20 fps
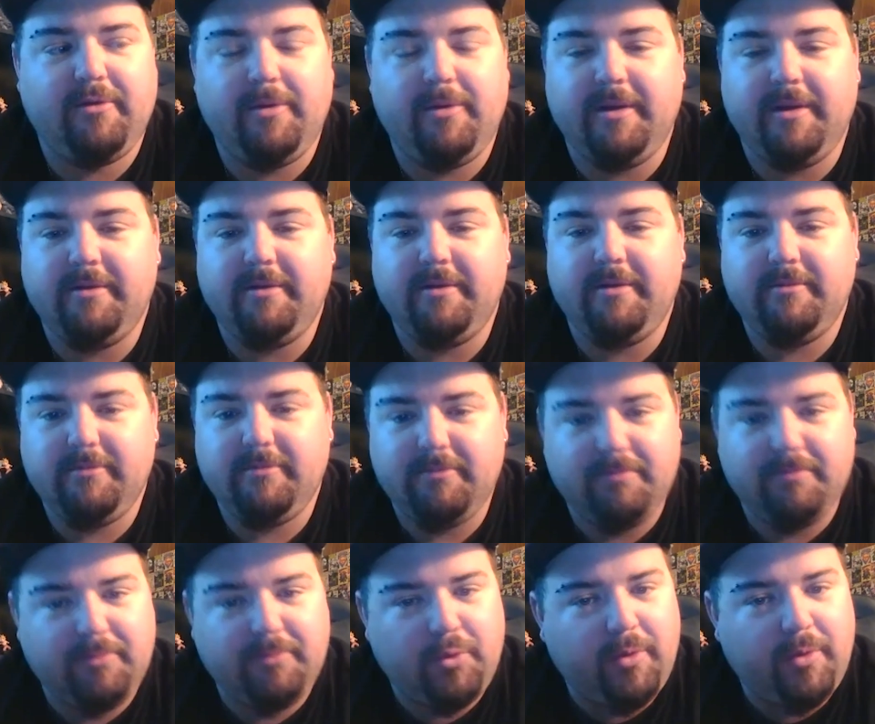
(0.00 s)
quick
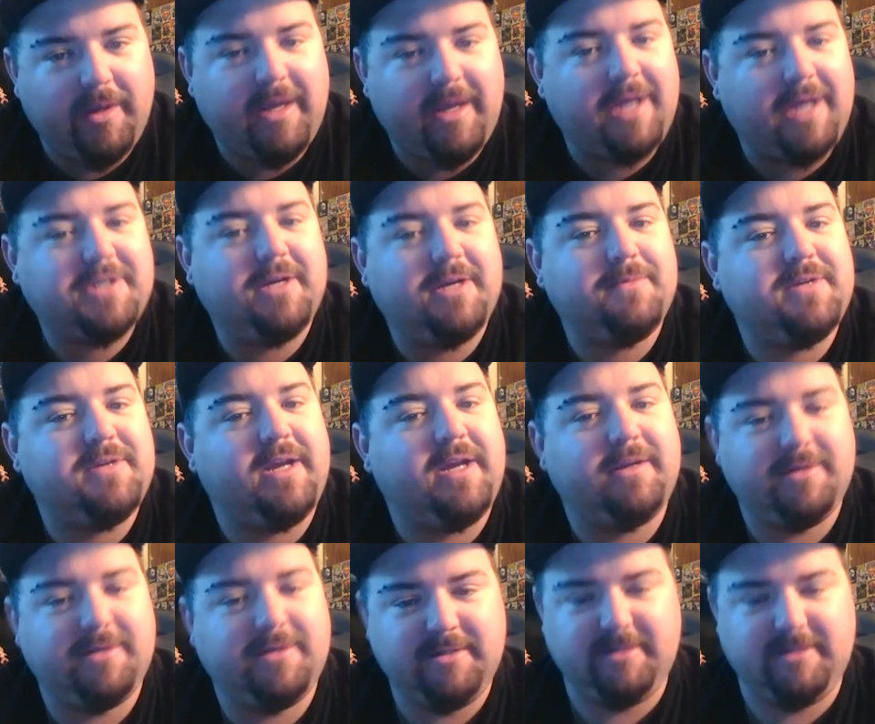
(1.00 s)
catch up
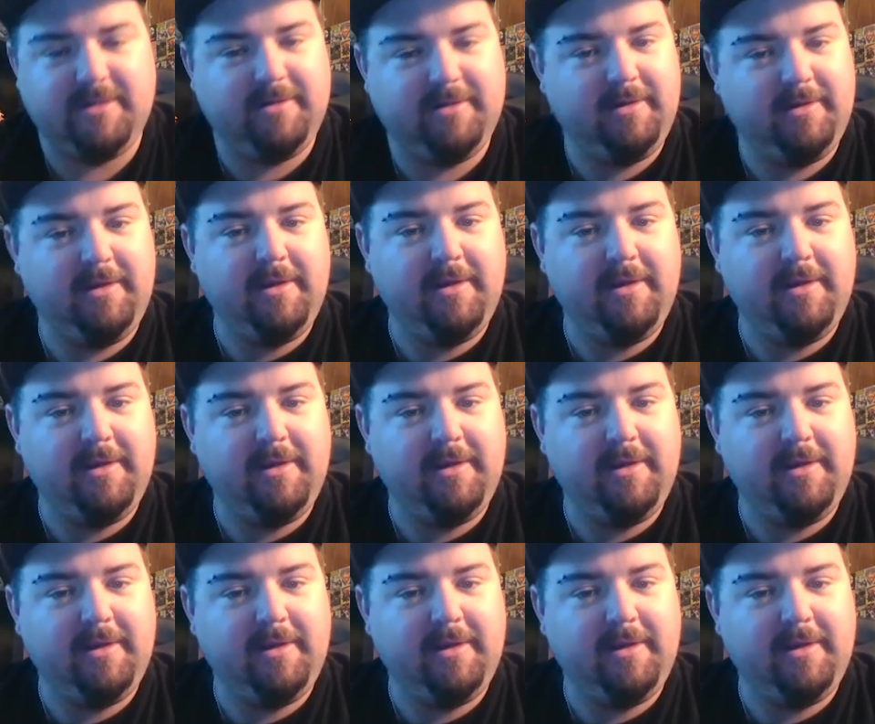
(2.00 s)
chat just to